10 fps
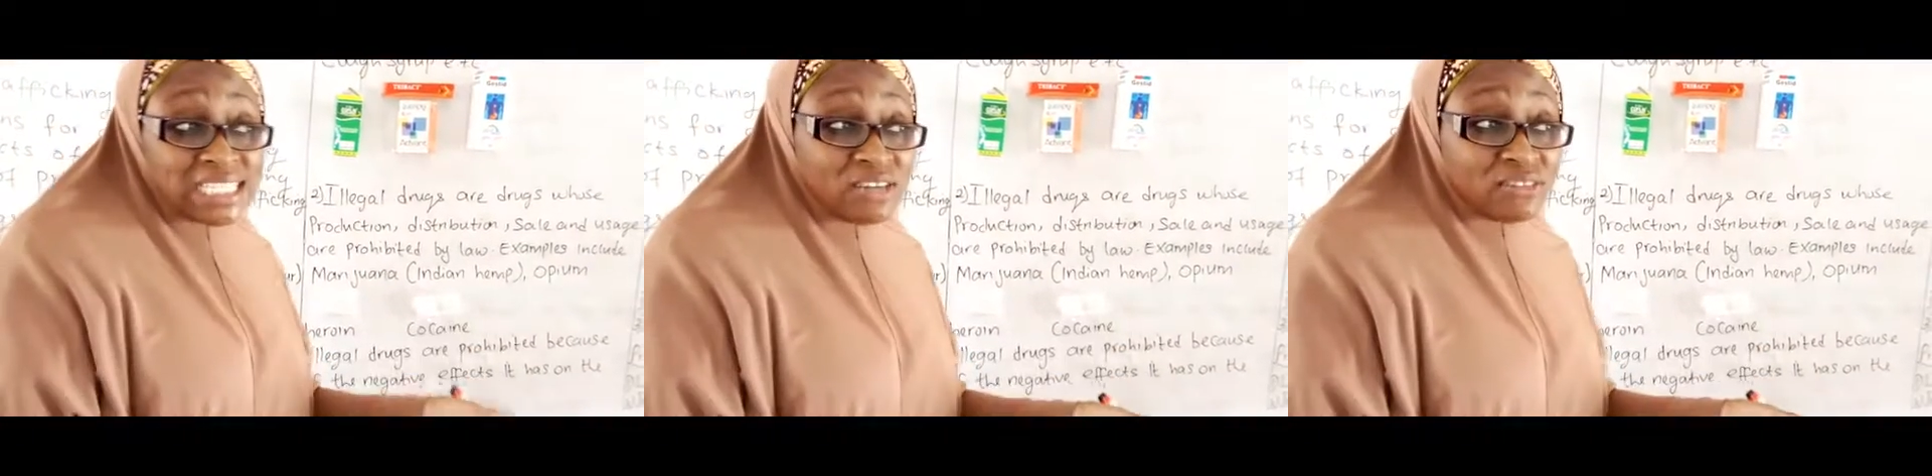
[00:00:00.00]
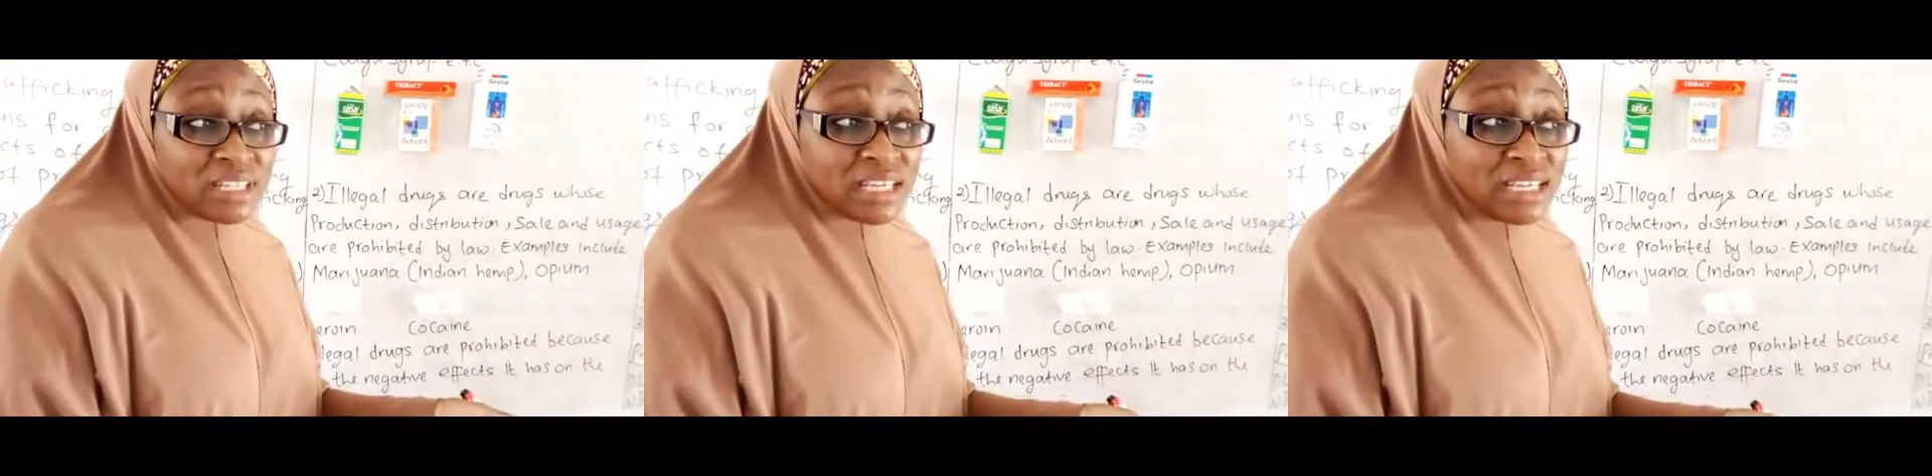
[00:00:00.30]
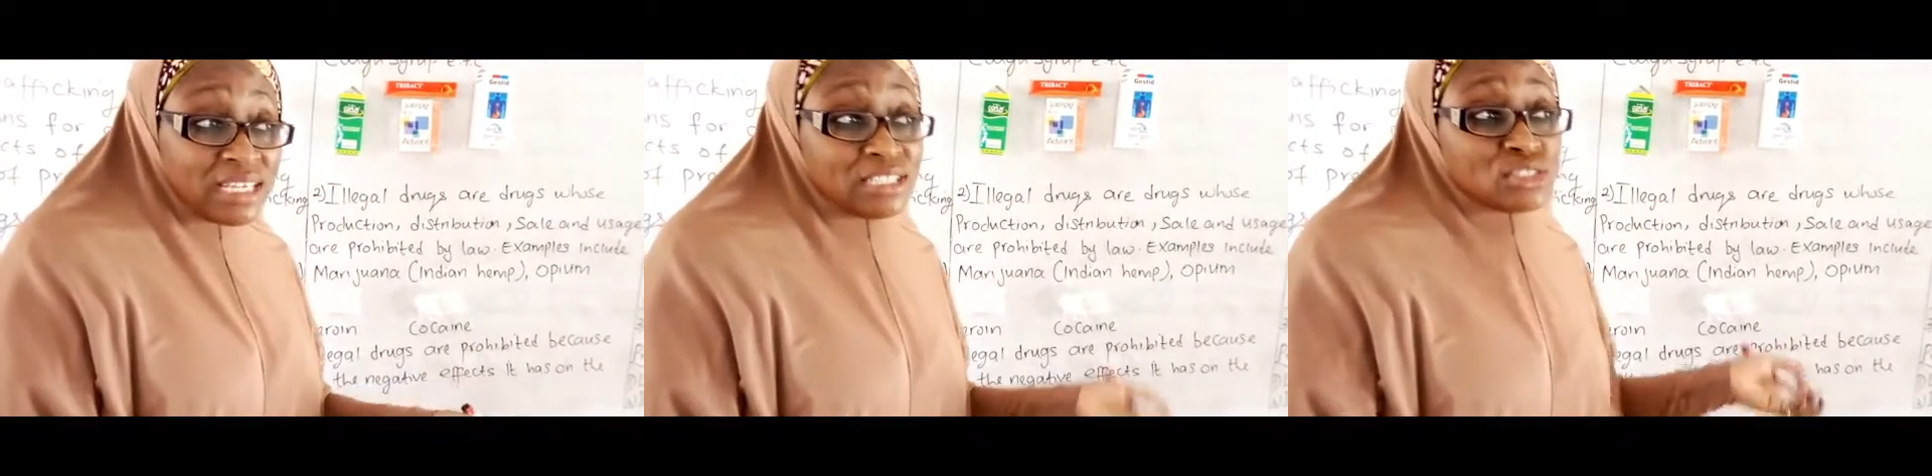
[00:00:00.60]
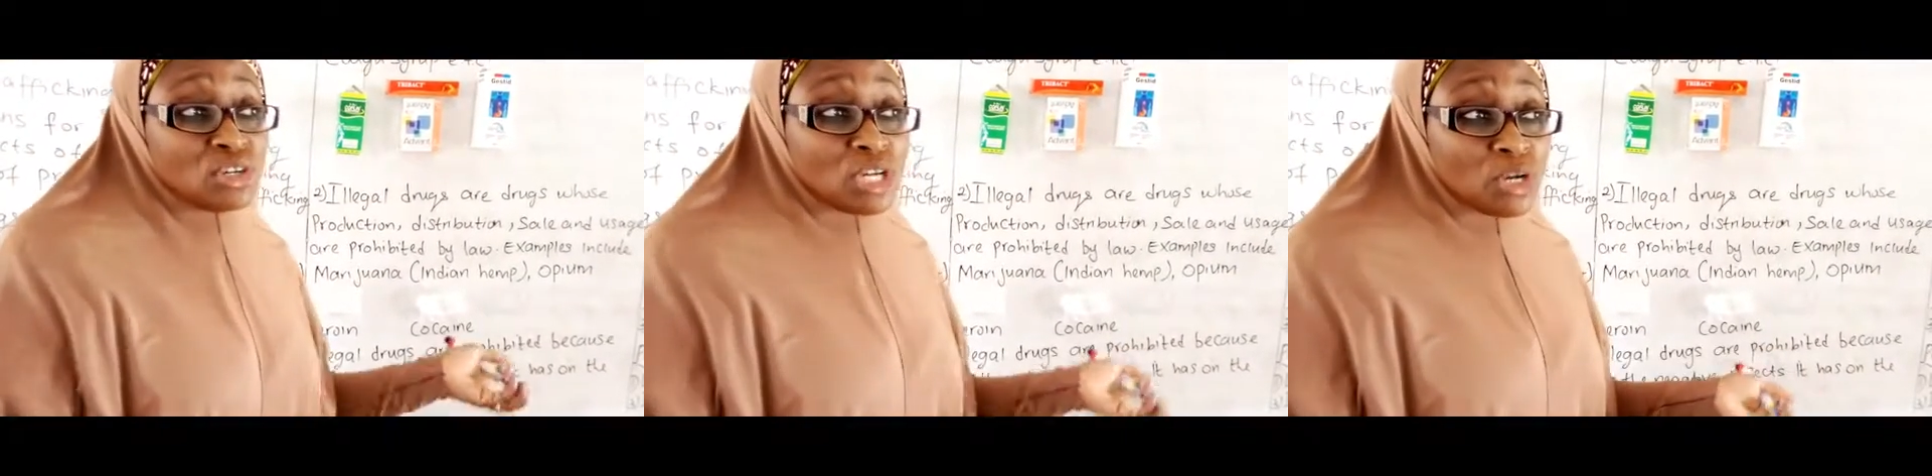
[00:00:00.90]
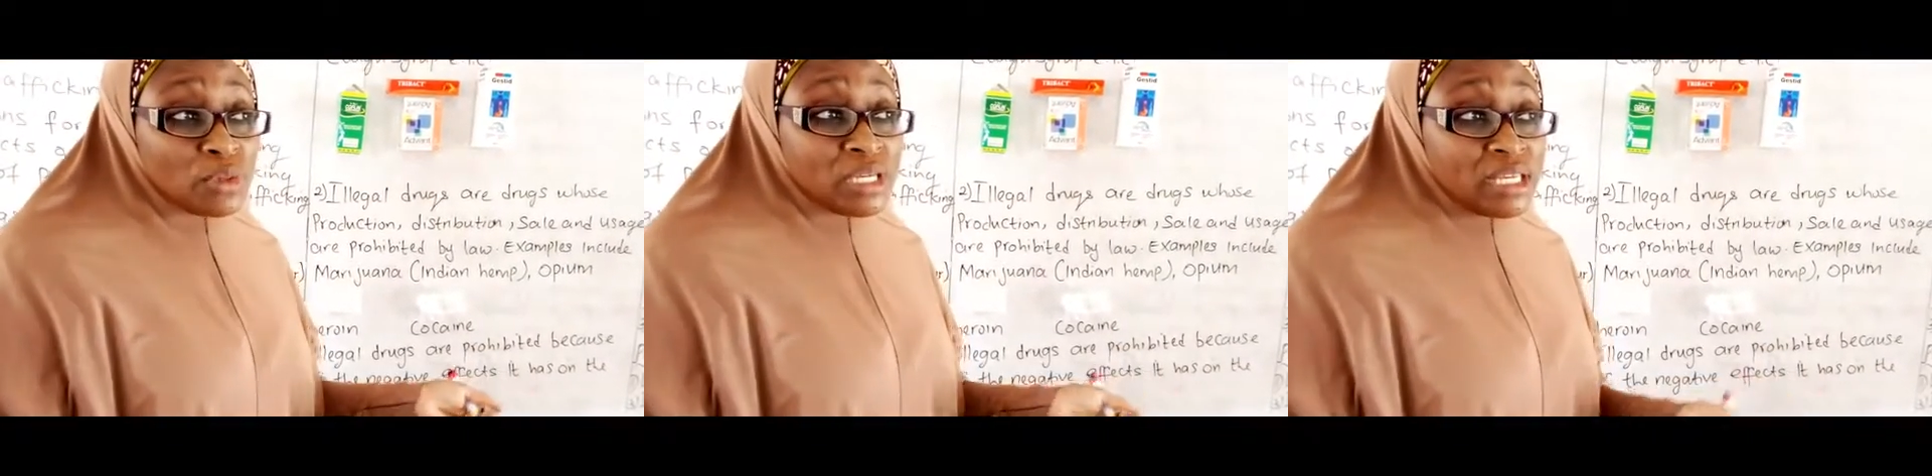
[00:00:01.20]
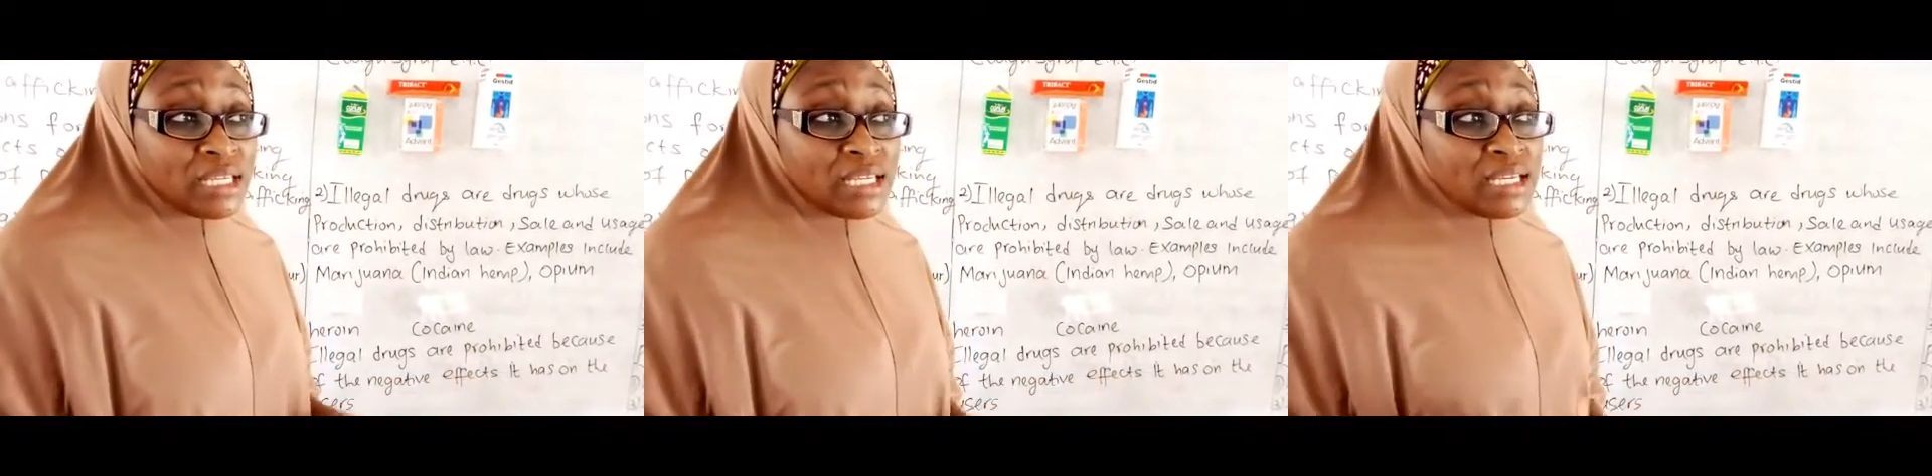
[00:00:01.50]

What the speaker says: down there in the sockaway,